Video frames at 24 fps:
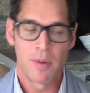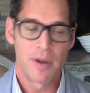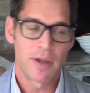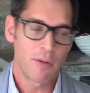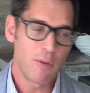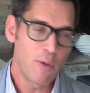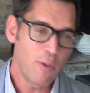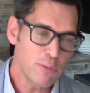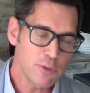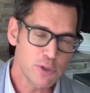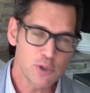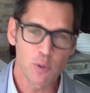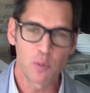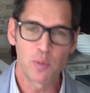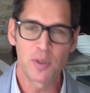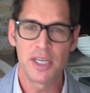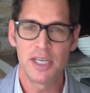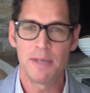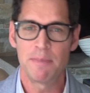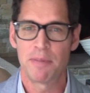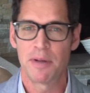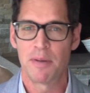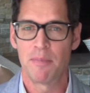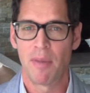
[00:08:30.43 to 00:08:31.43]
But also
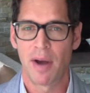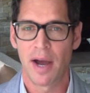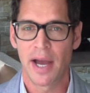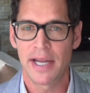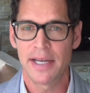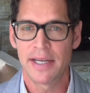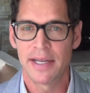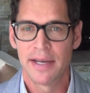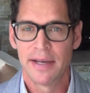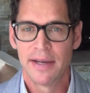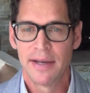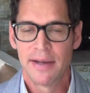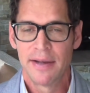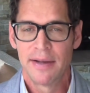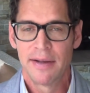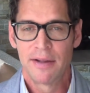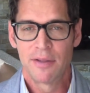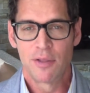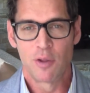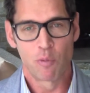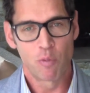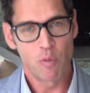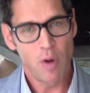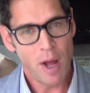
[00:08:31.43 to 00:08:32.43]
keep in mind,
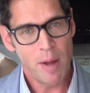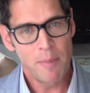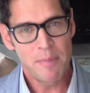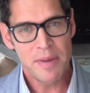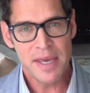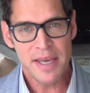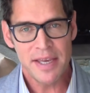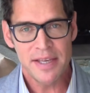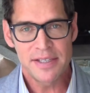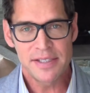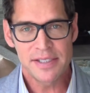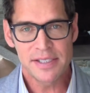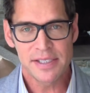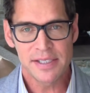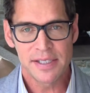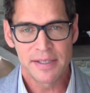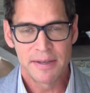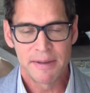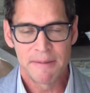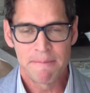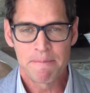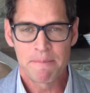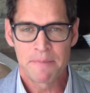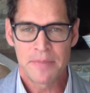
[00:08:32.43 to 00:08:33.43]
the rub
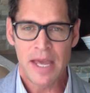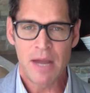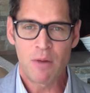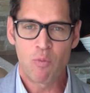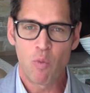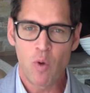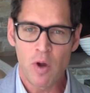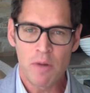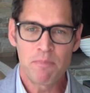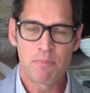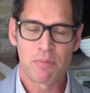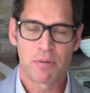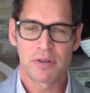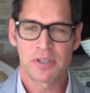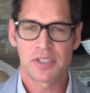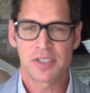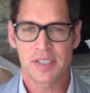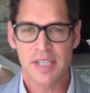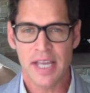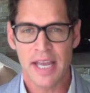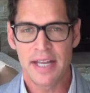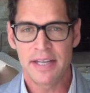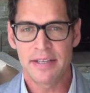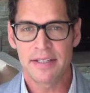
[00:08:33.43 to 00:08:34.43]
is that one
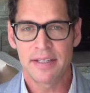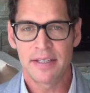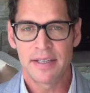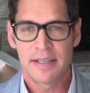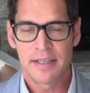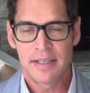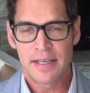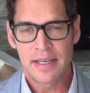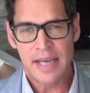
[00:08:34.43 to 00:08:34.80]
percent